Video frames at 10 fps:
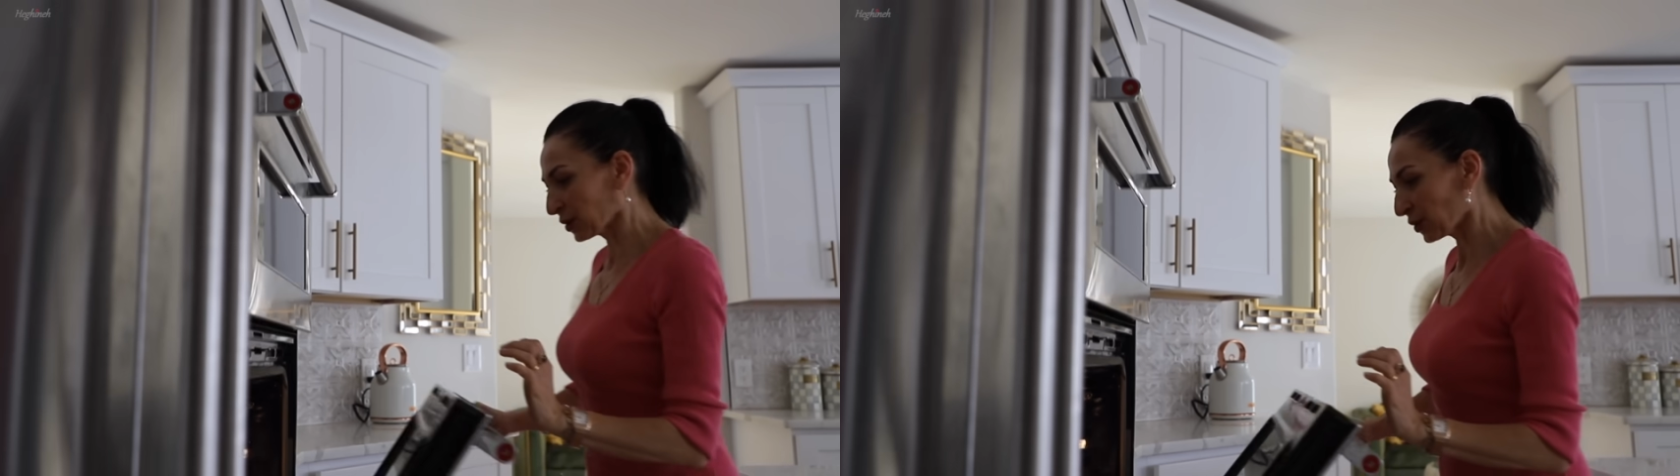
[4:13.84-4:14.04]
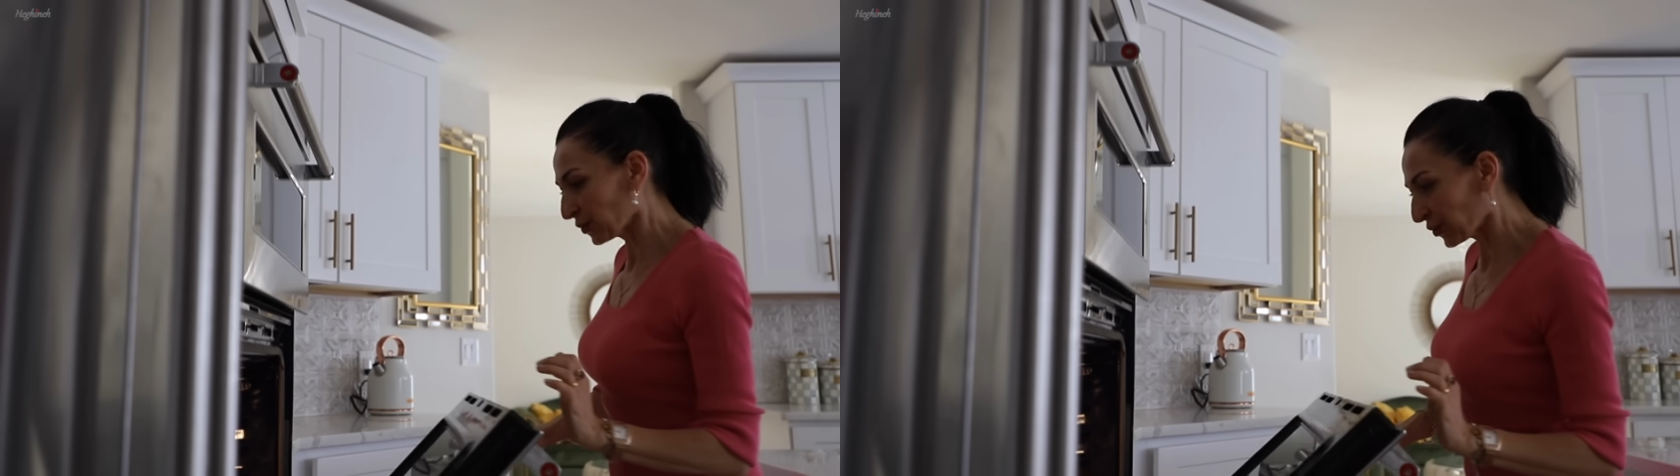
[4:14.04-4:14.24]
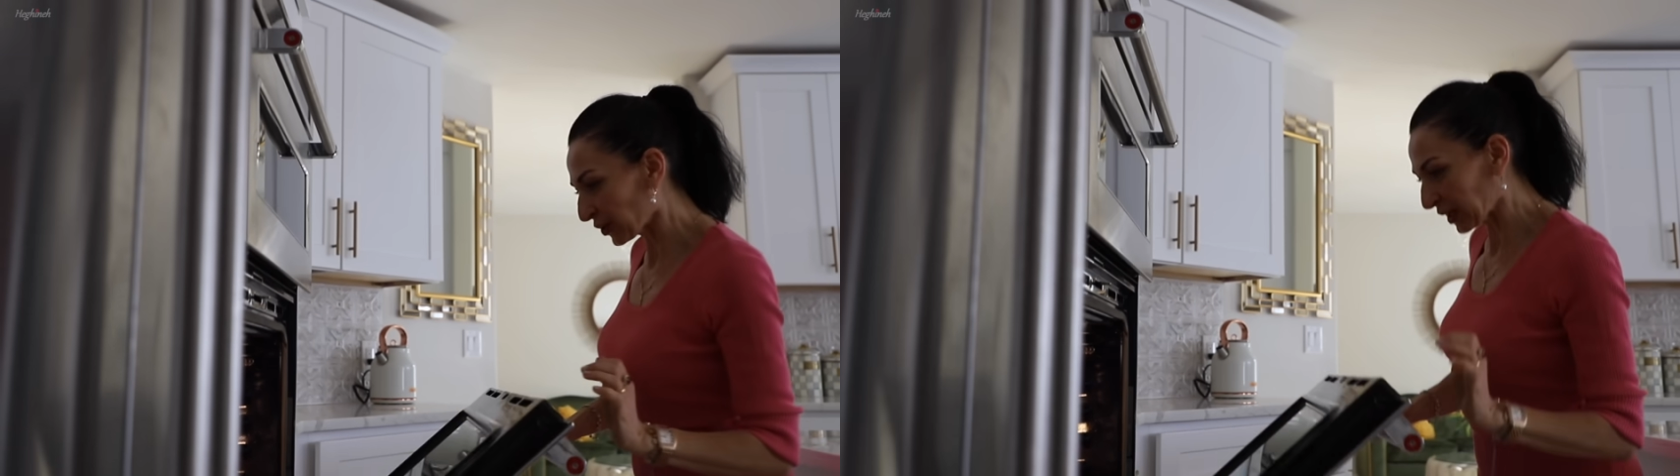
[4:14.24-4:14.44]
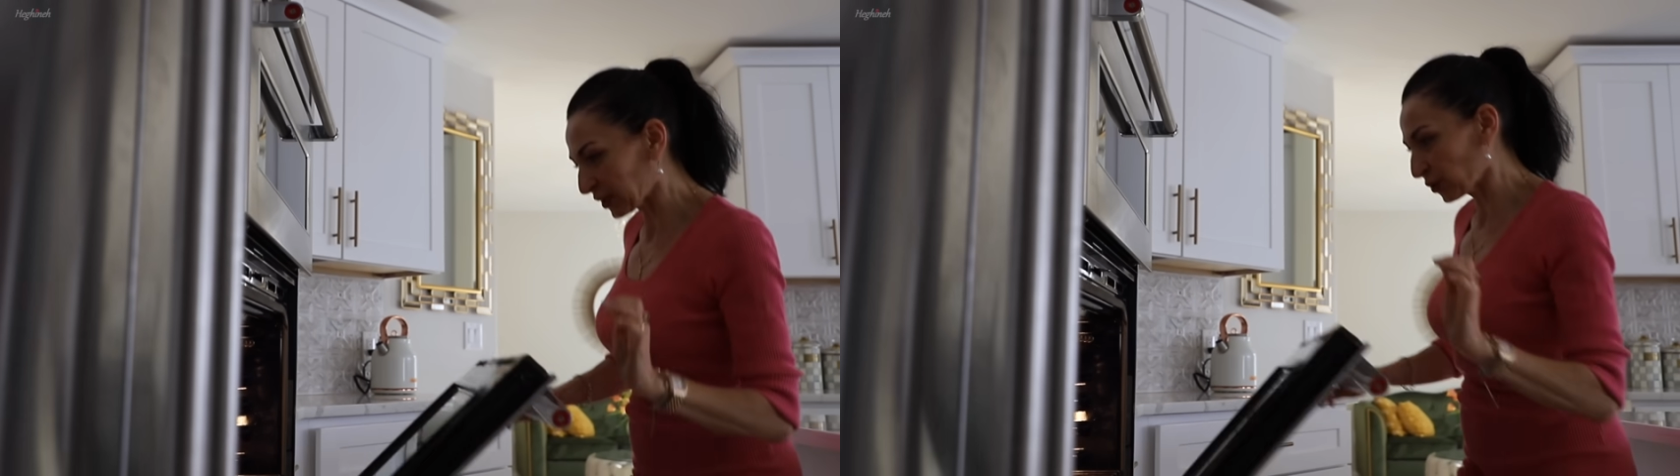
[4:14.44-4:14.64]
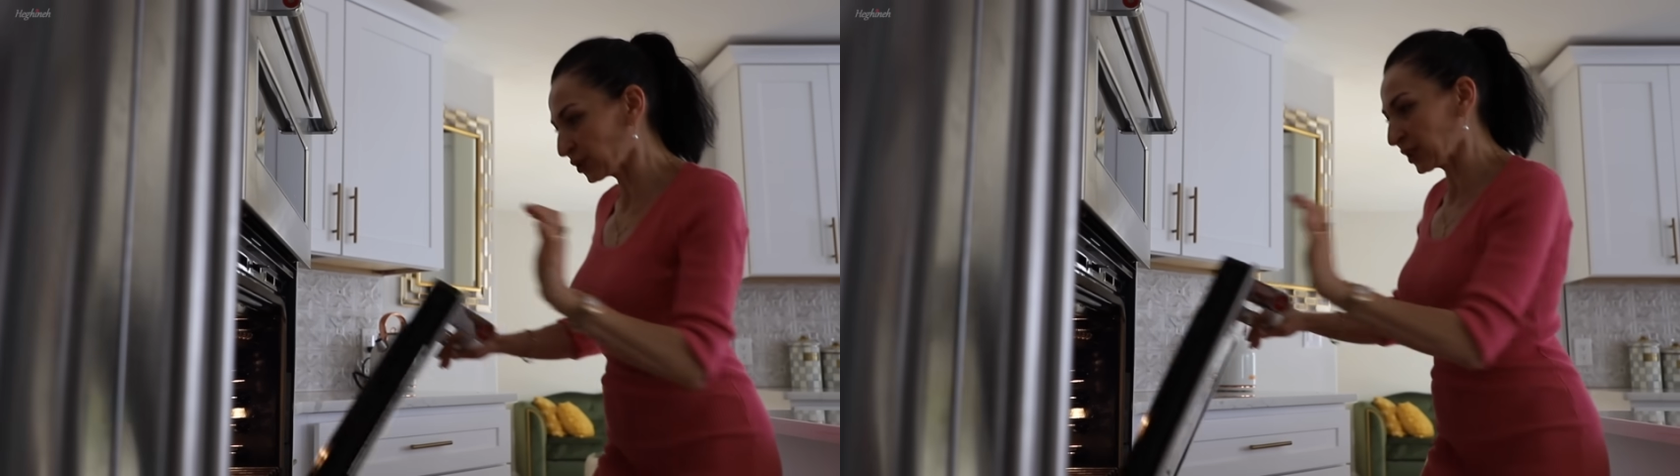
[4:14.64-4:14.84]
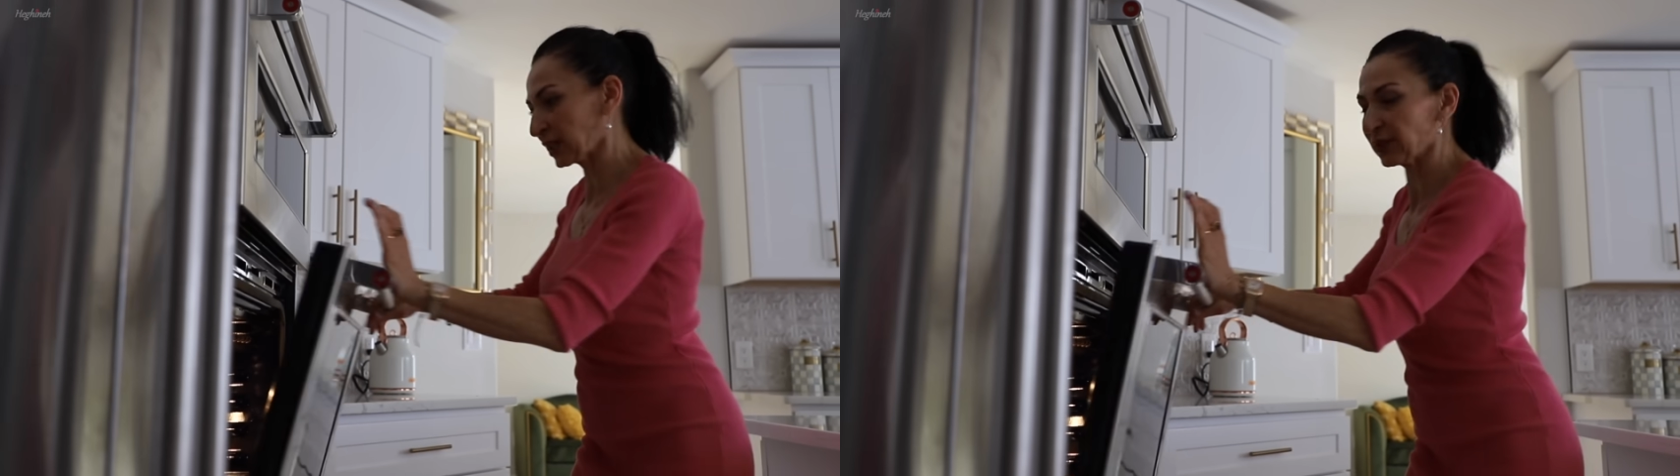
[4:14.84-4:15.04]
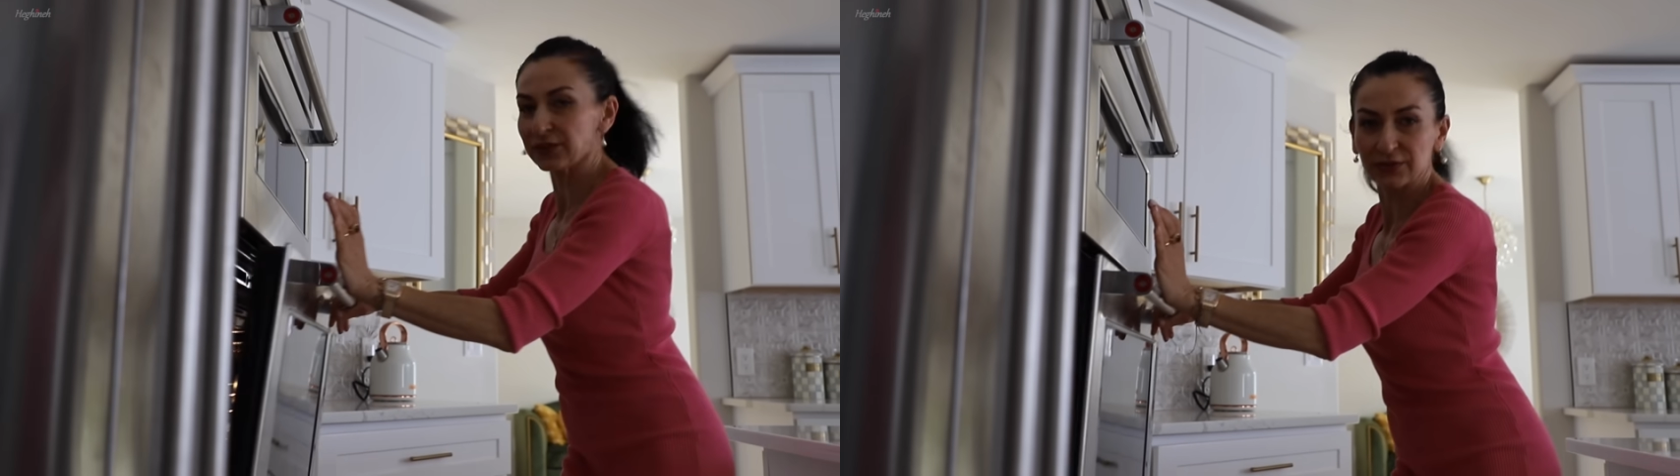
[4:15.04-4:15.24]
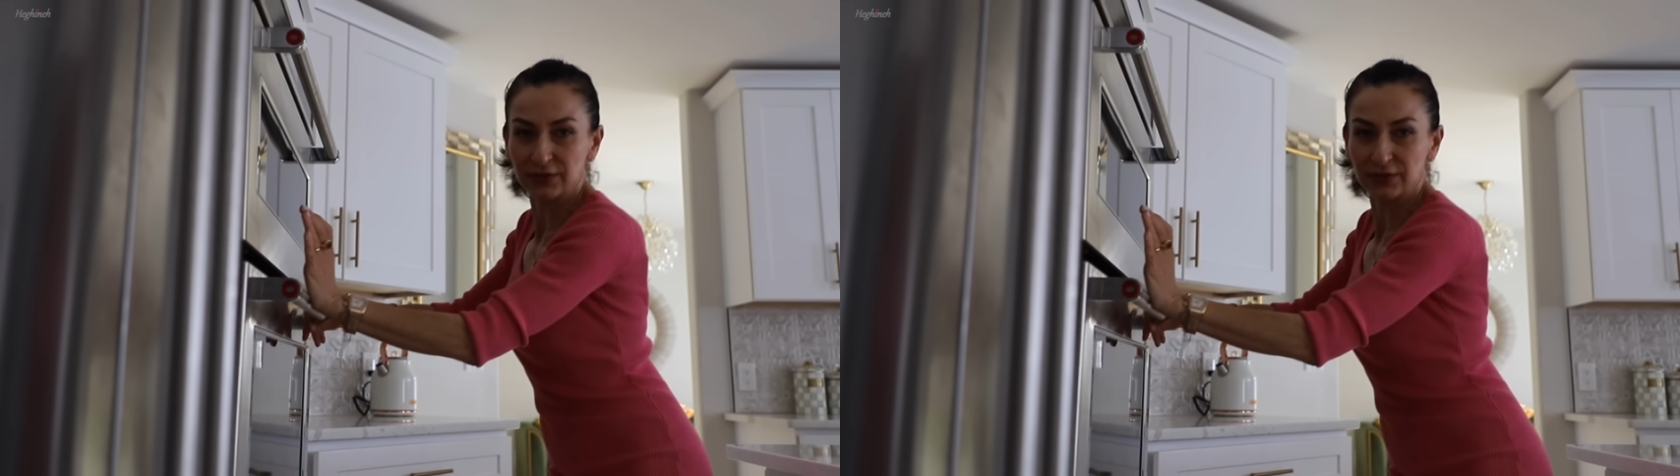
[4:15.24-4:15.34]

Don't forget to check if